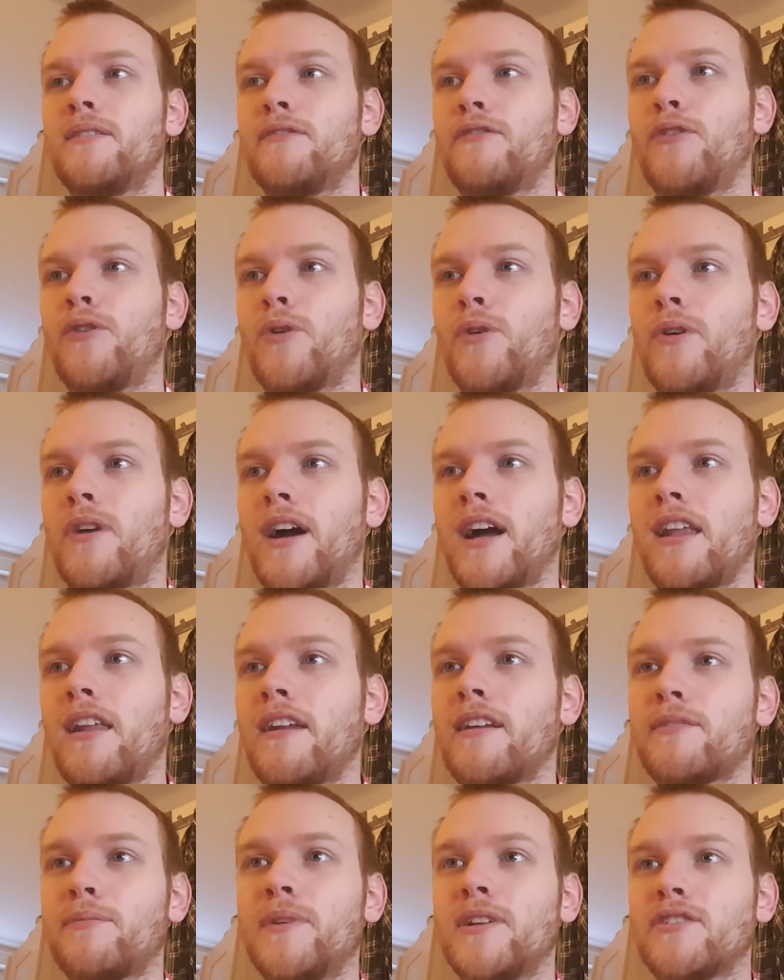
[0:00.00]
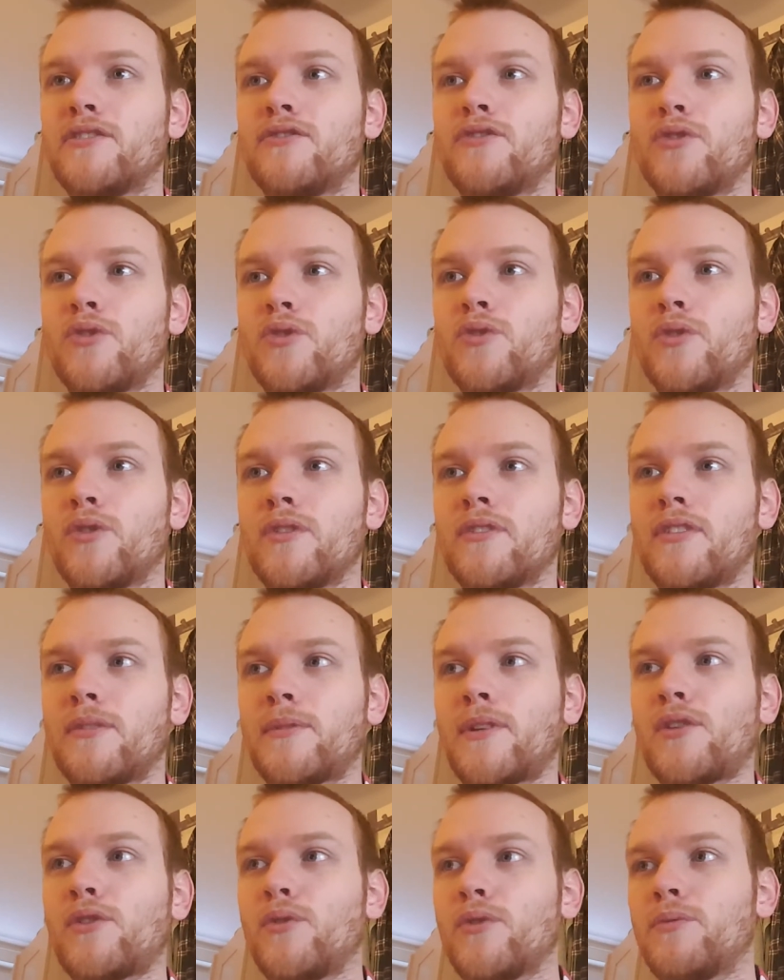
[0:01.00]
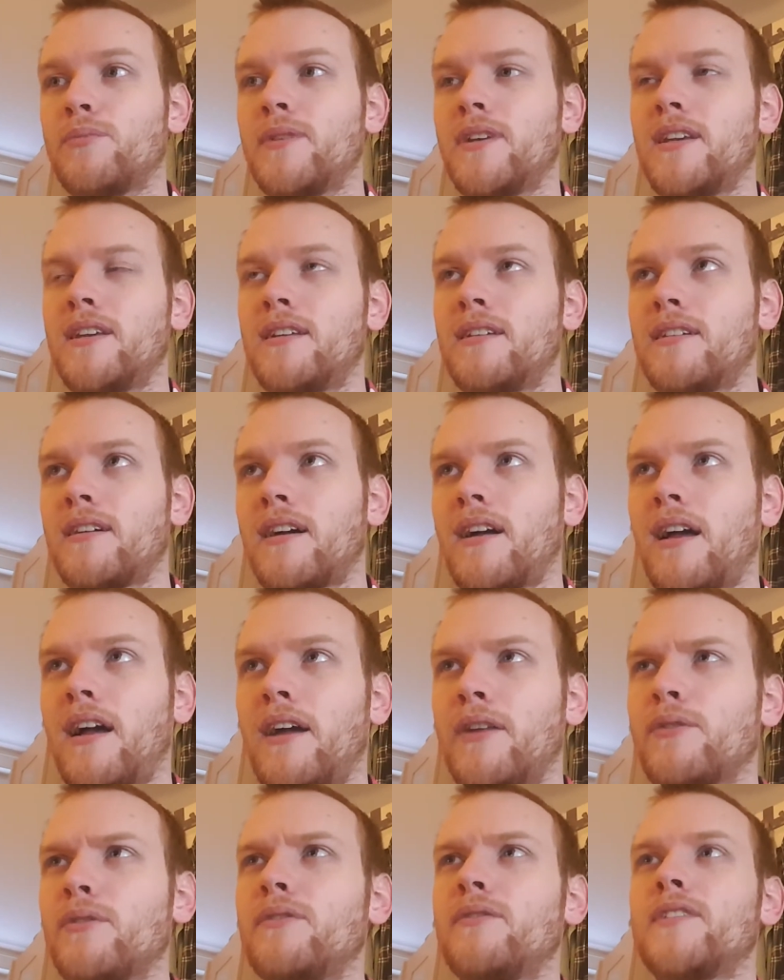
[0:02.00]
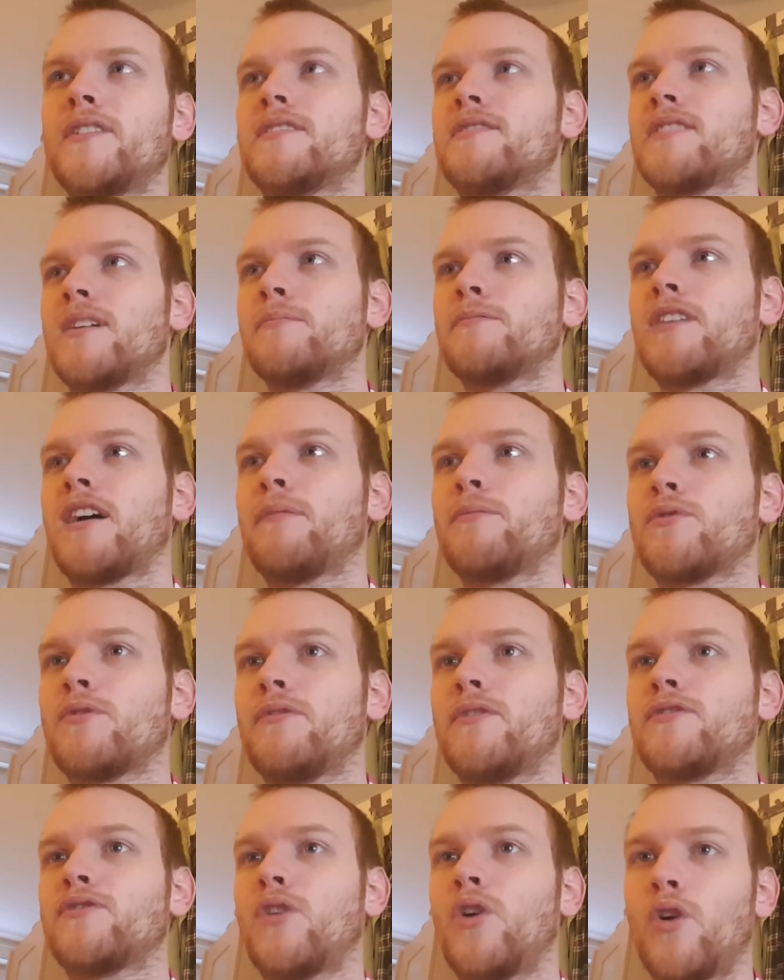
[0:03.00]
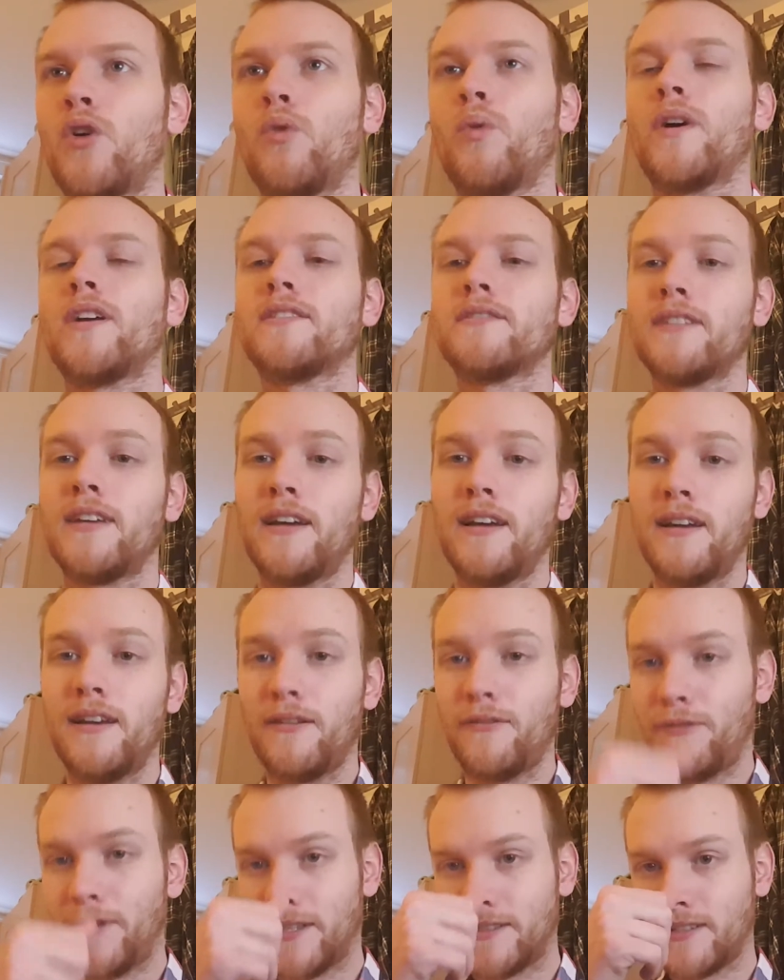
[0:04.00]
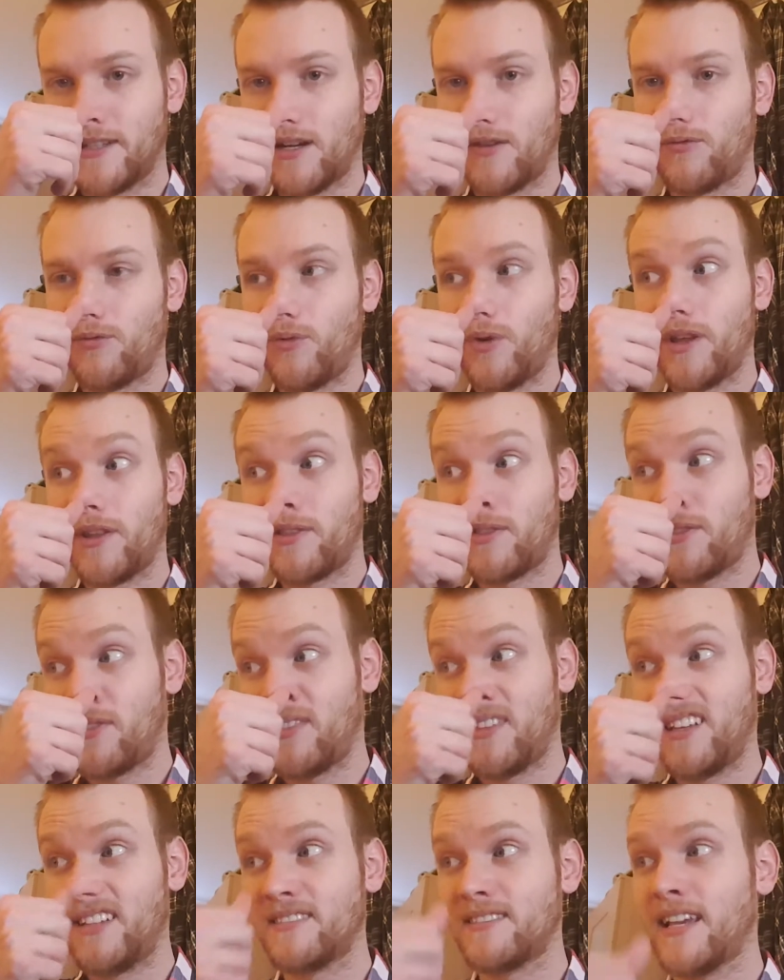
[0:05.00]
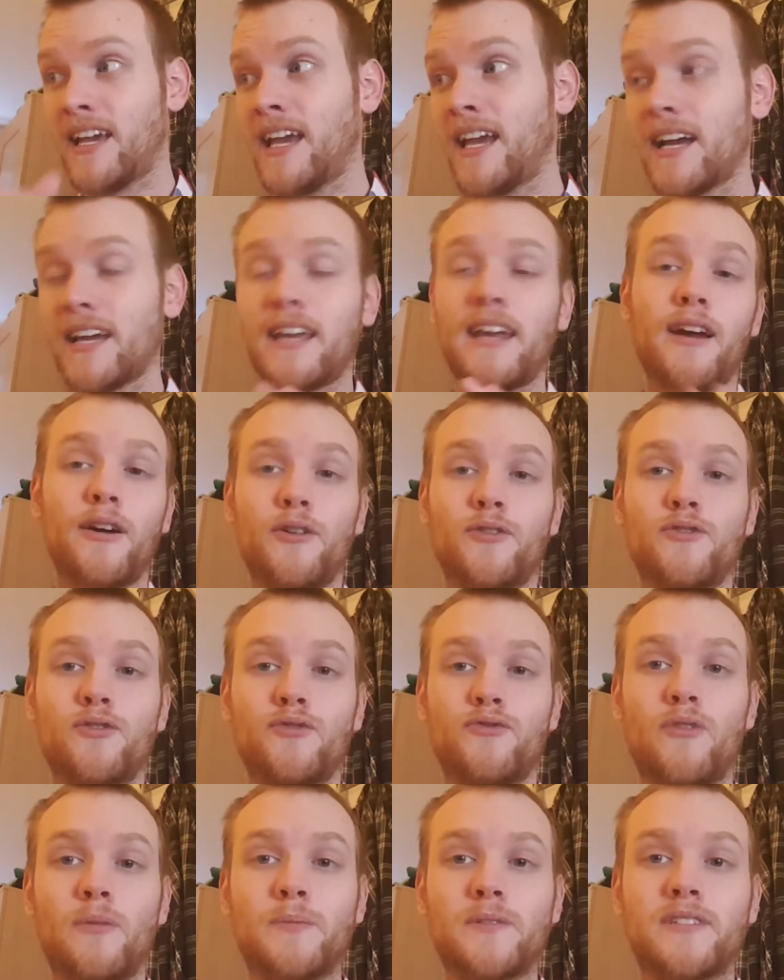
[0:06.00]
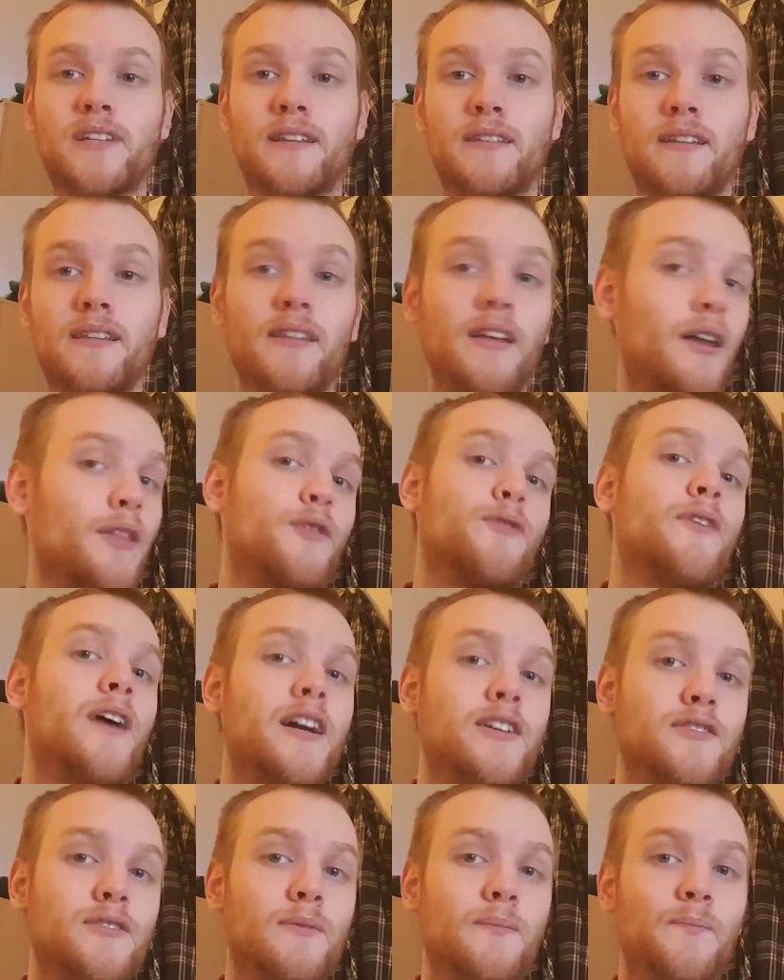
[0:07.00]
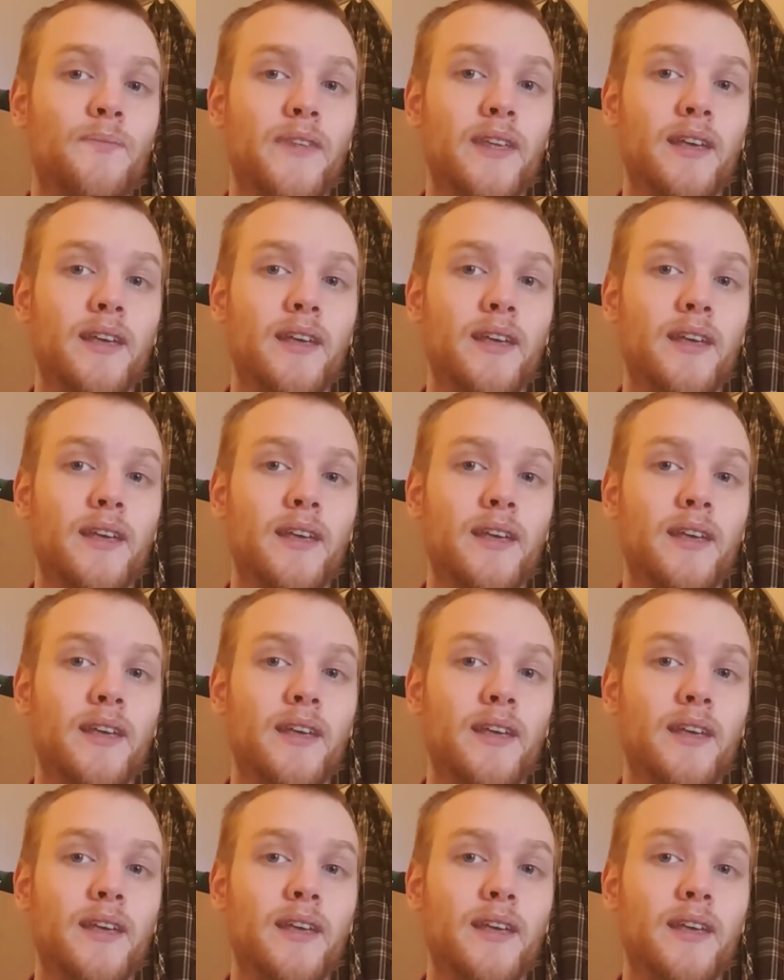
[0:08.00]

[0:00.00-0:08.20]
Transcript: For island expeditions, you're sometimes going to be, I don't know if it's sometimes or if it's always, facing off with these AI characters representing the other faction.